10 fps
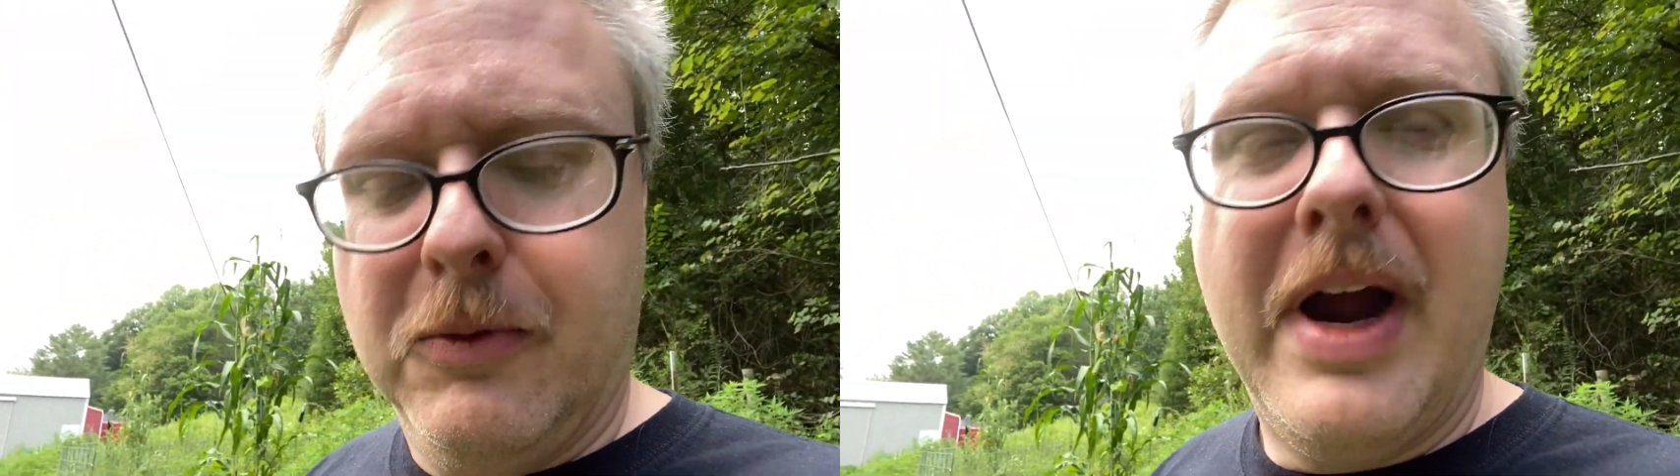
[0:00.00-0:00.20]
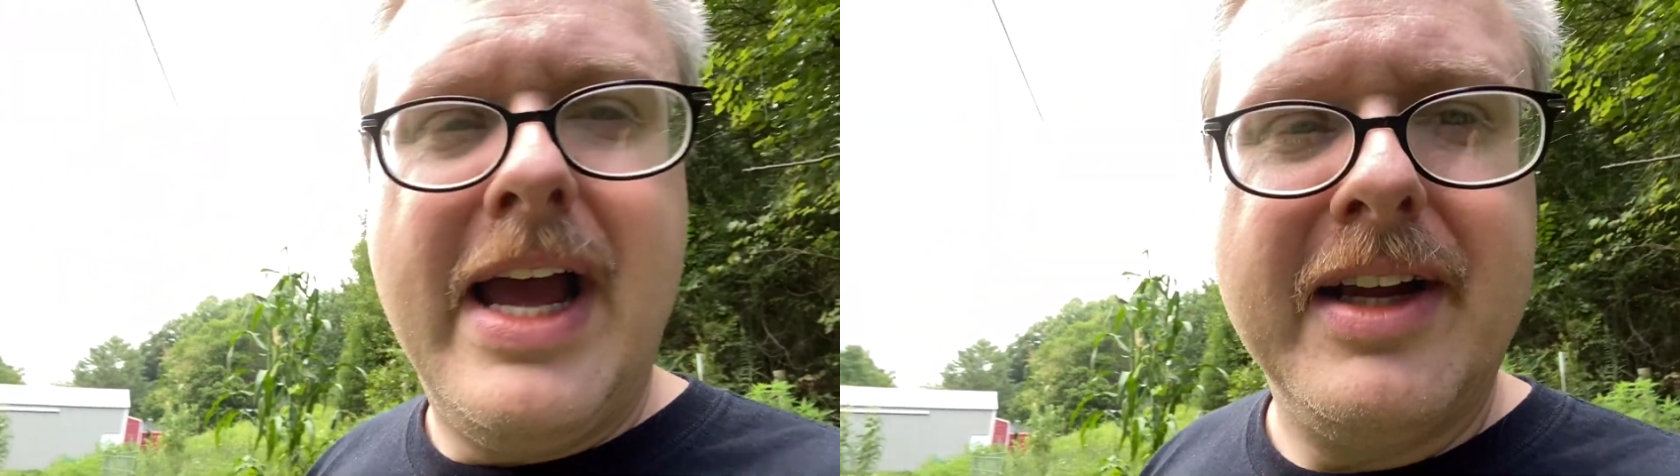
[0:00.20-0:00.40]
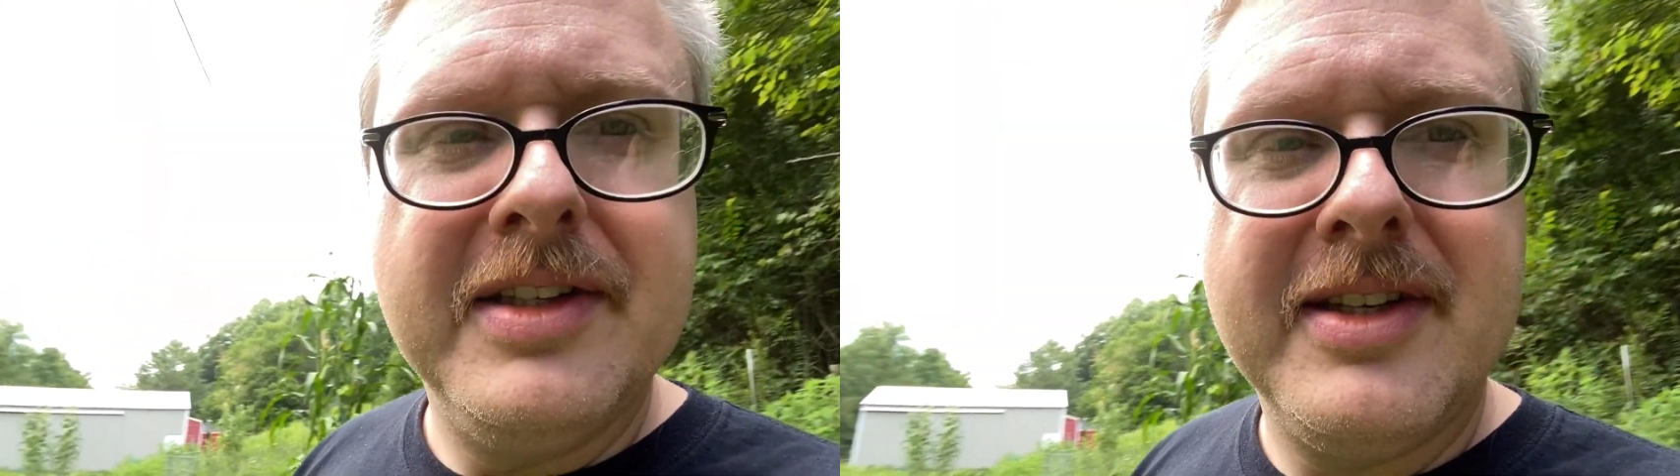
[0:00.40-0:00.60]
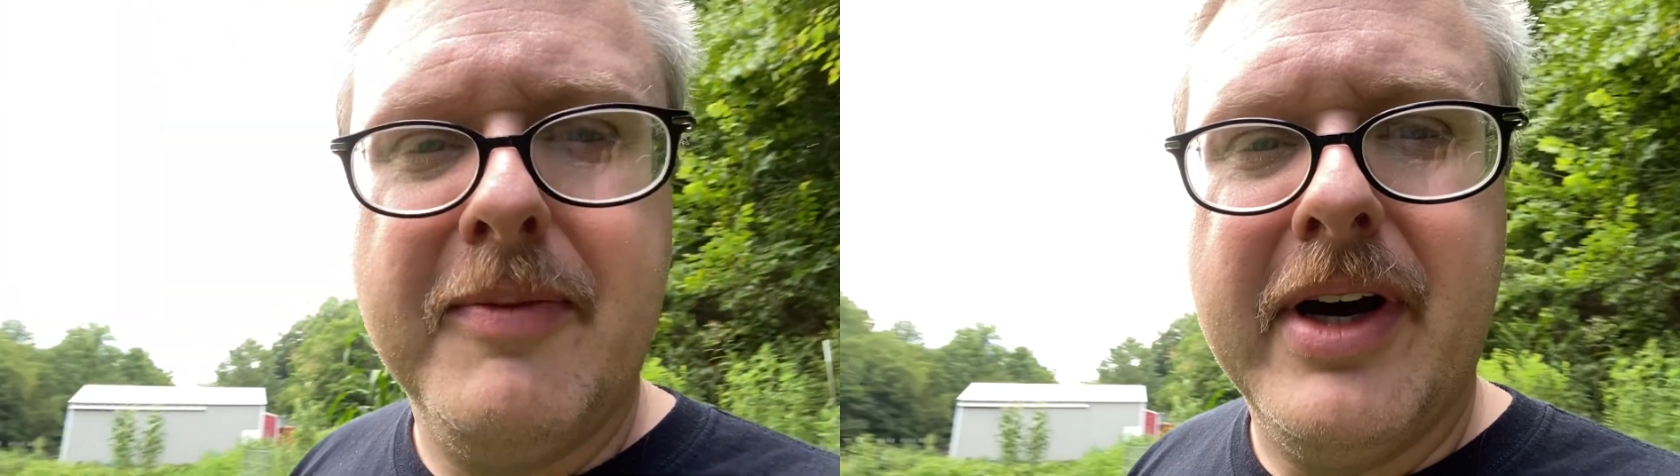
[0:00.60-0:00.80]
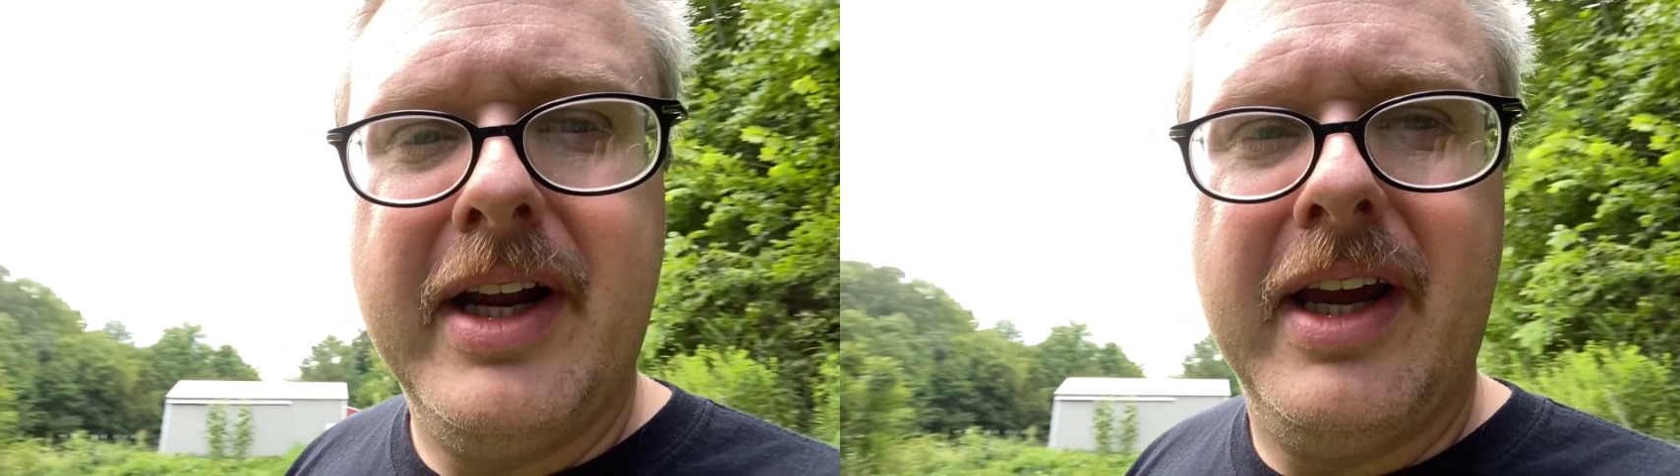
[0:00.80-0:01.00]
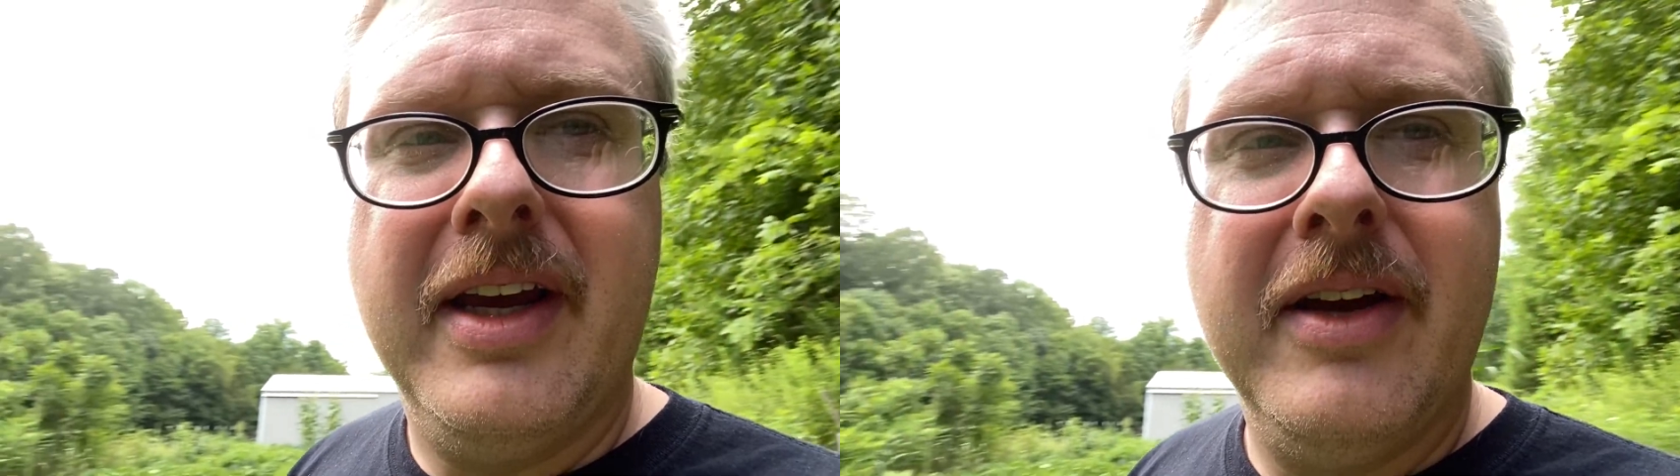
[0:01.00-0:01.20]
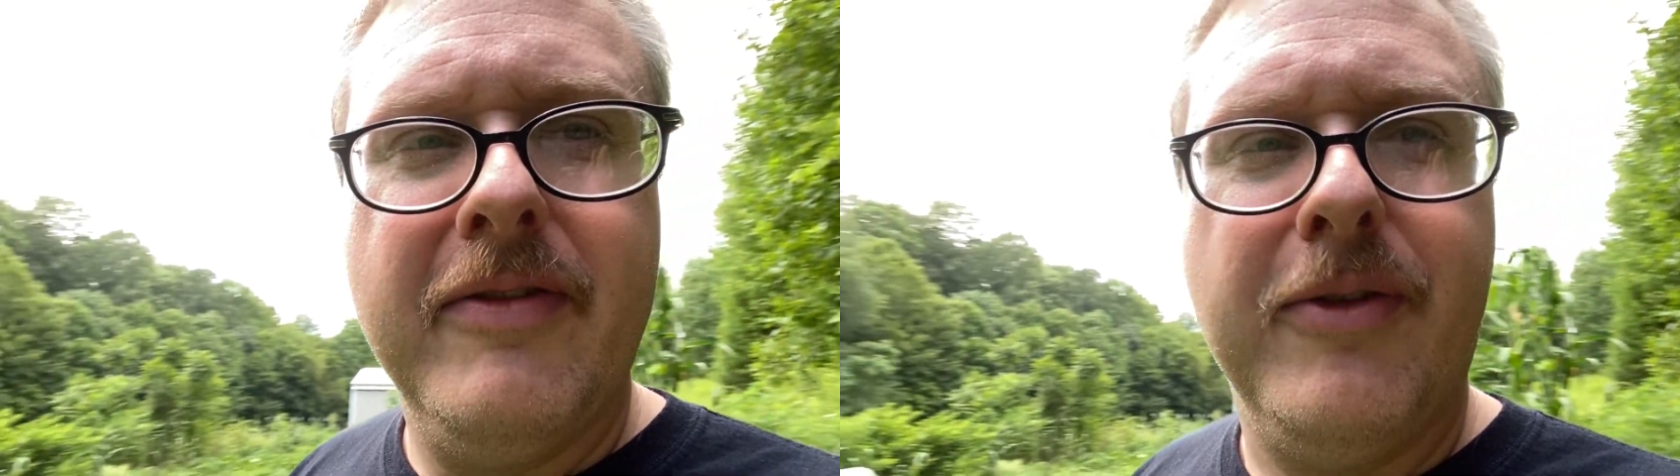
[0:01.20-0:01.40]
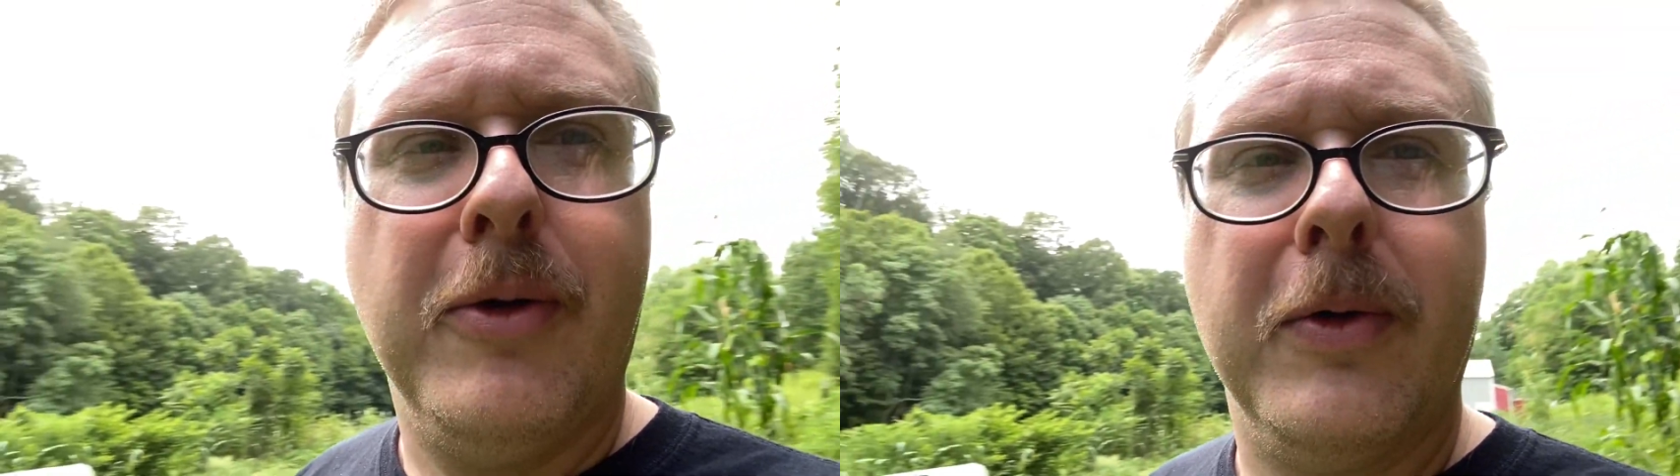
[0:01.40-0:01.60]
rag on somebody
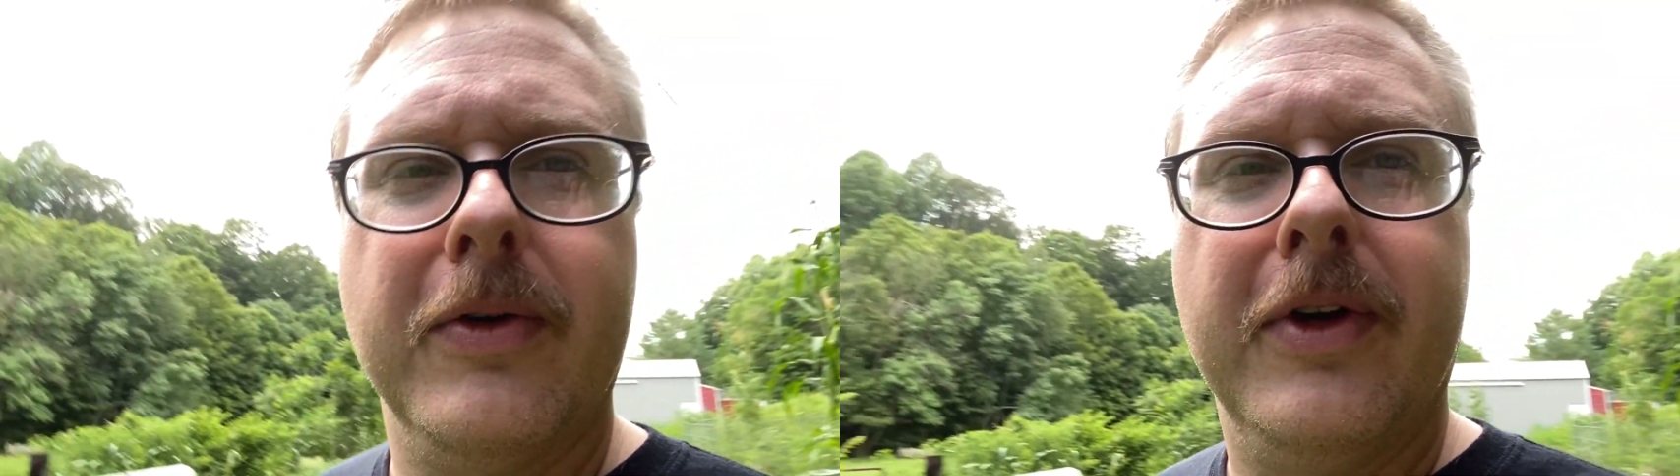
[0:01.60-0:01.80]
for,